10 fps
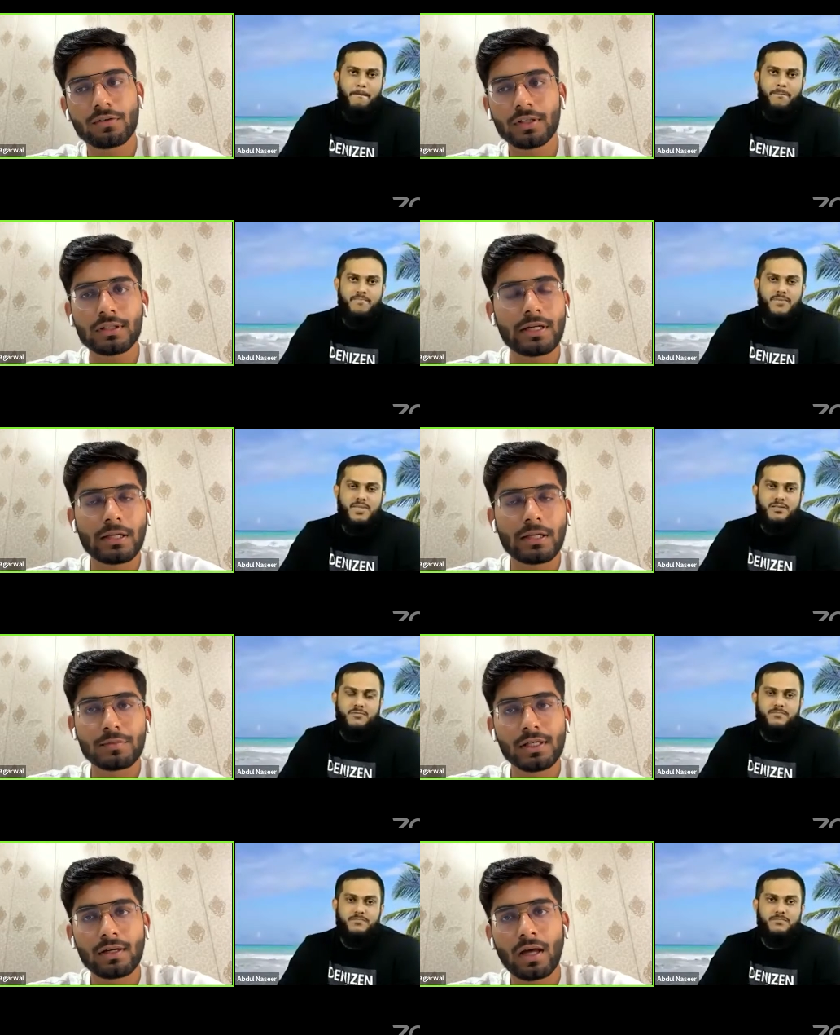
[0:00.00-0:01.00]
Speaker 1: with
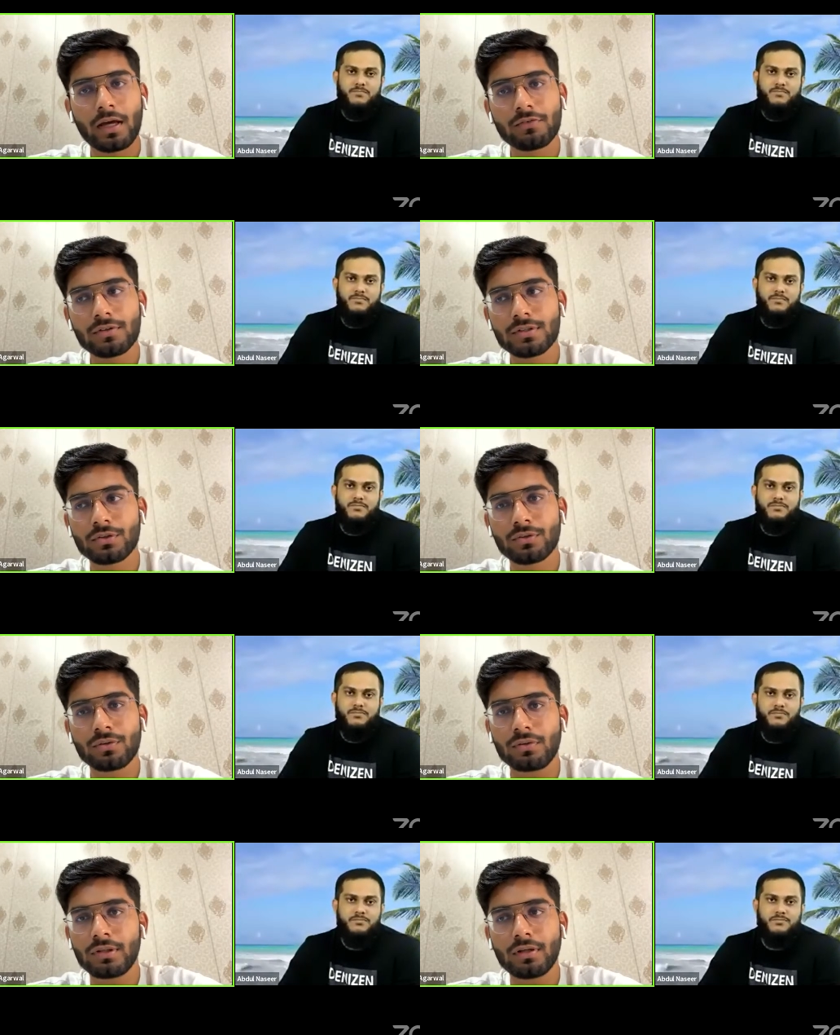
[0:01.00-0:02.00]
DBMCI live, so mm
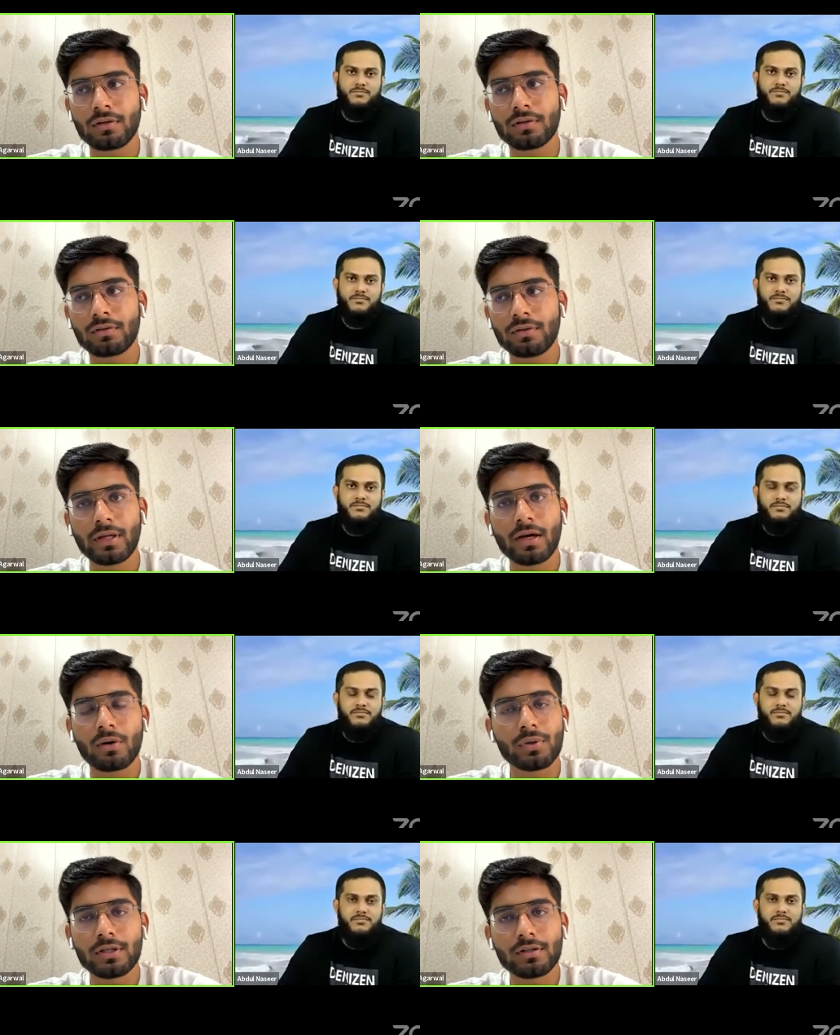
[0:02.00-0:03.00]
-hmm. uh, they
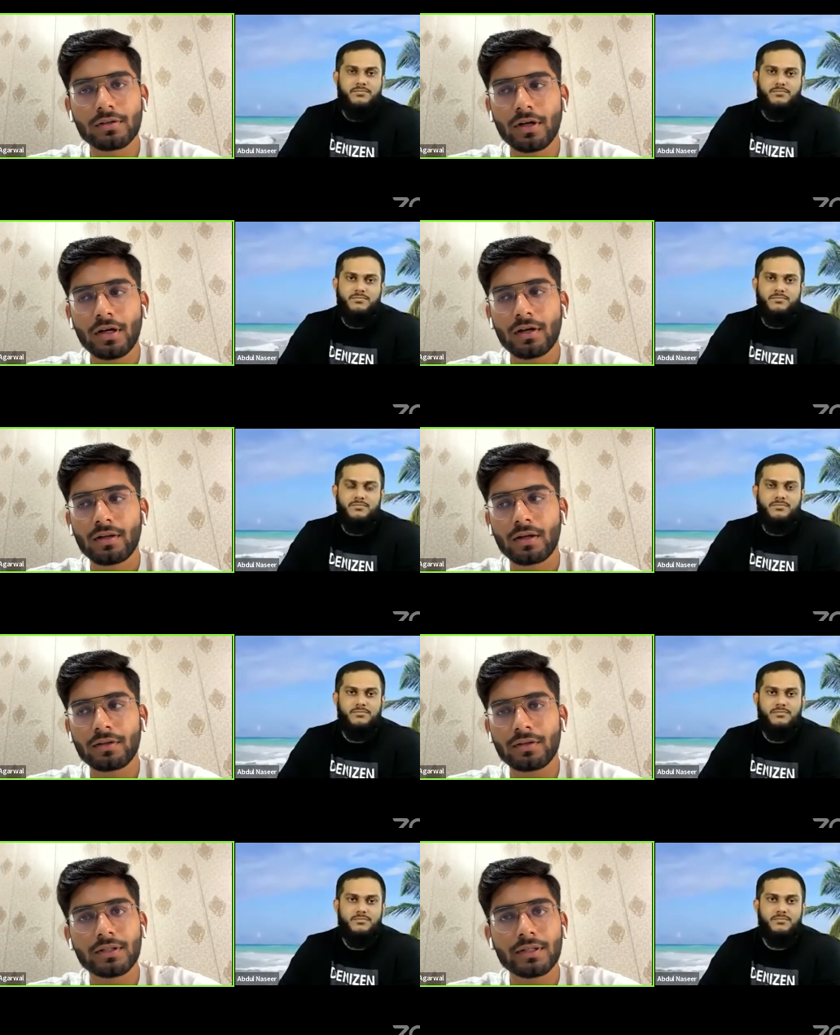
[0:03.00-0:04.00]
covered like
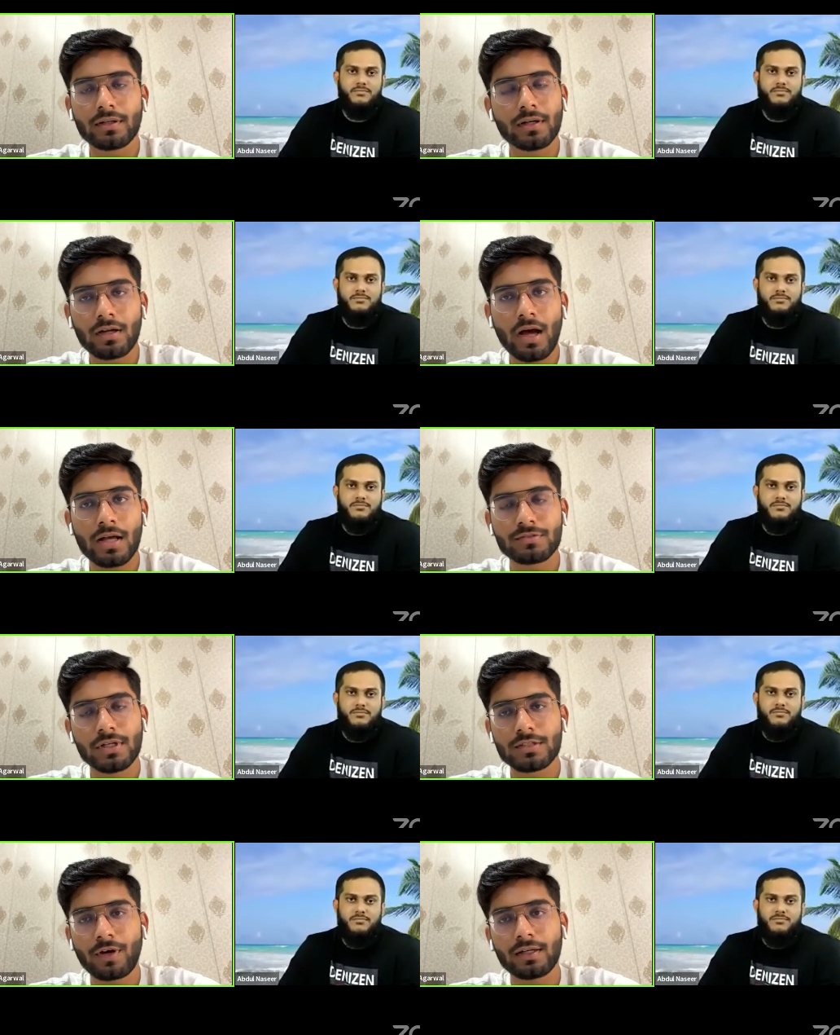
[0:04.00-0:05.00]
the third uh, as well
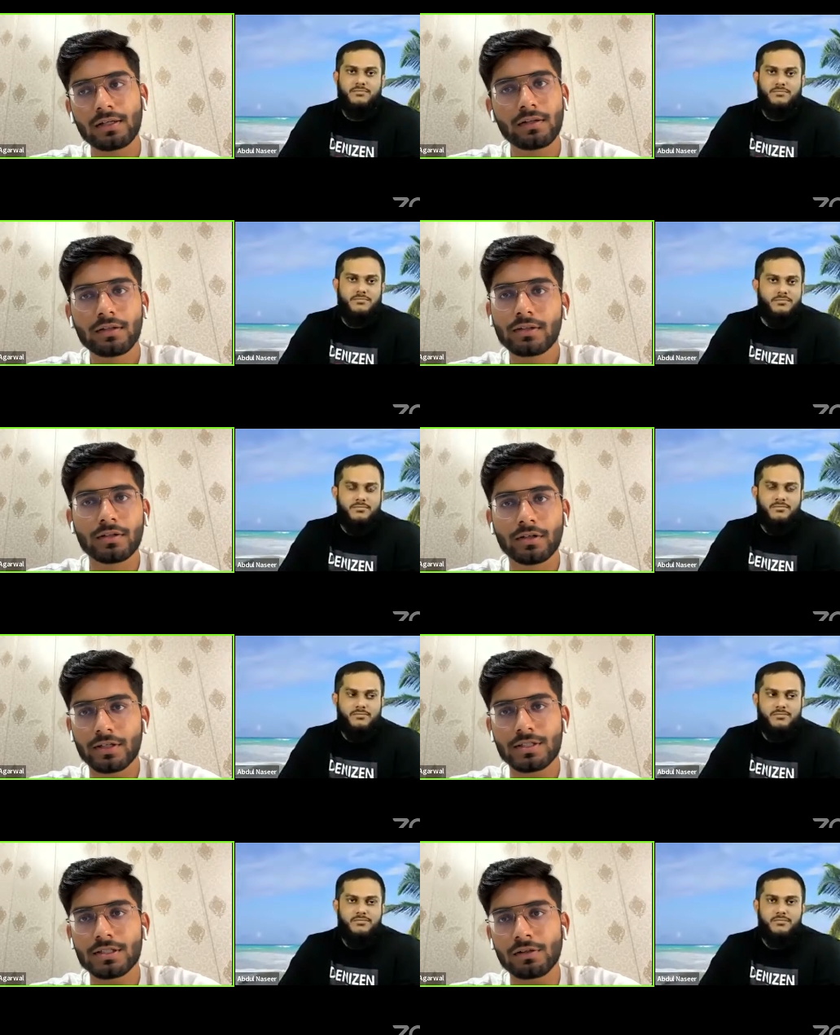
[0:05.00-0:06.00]
as final year and the third
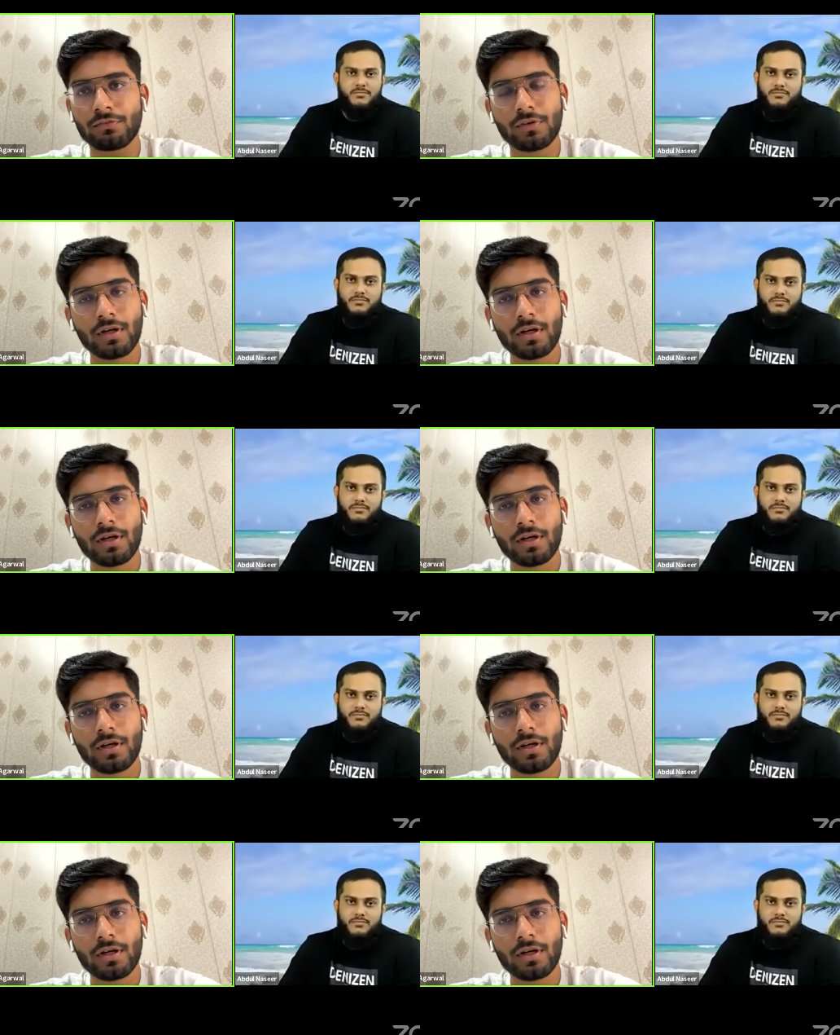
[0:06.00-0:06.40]
year itself.